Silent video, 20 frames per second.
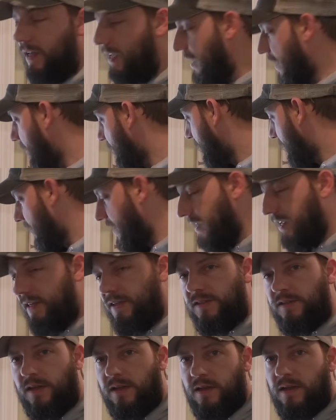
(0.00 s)
If it
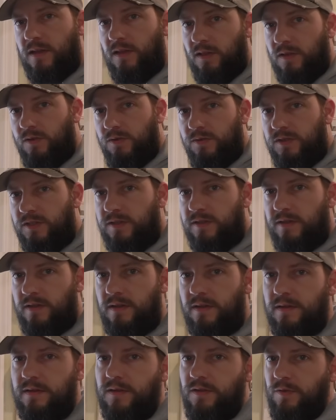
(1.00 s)
is loose,
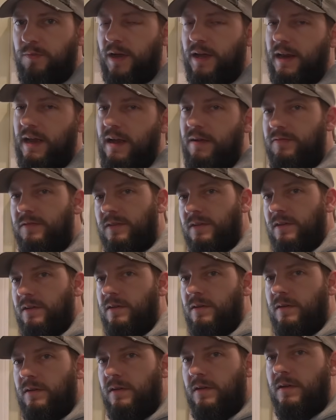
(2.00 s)
you might have to
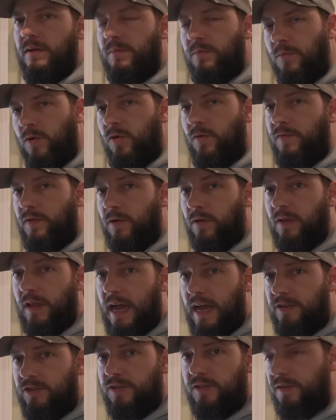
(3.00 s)
move your
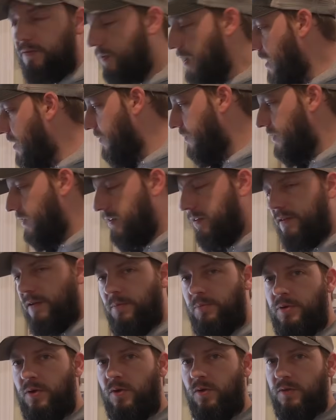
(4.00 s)
latches around to
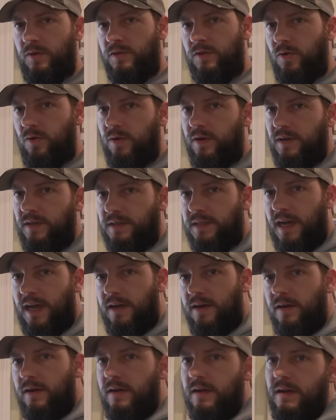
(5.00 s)
pull the door in
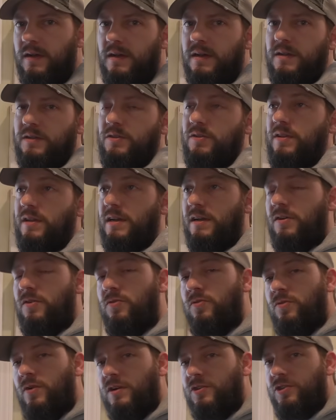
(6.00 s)
tighter so that it
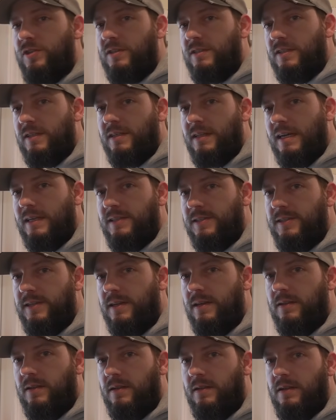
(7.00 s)
crushes that
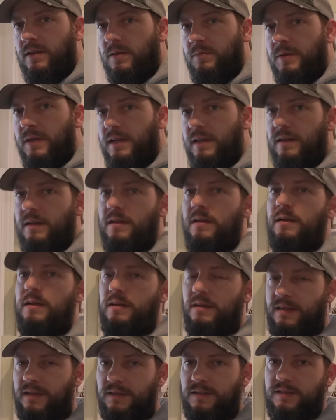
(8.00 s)
seal a little bit
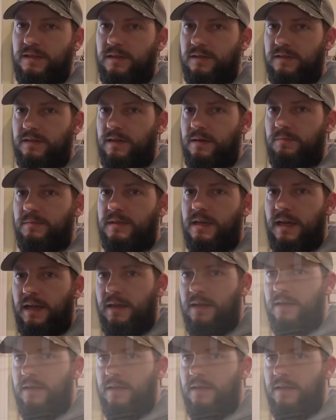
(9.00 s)
and seals it up tight.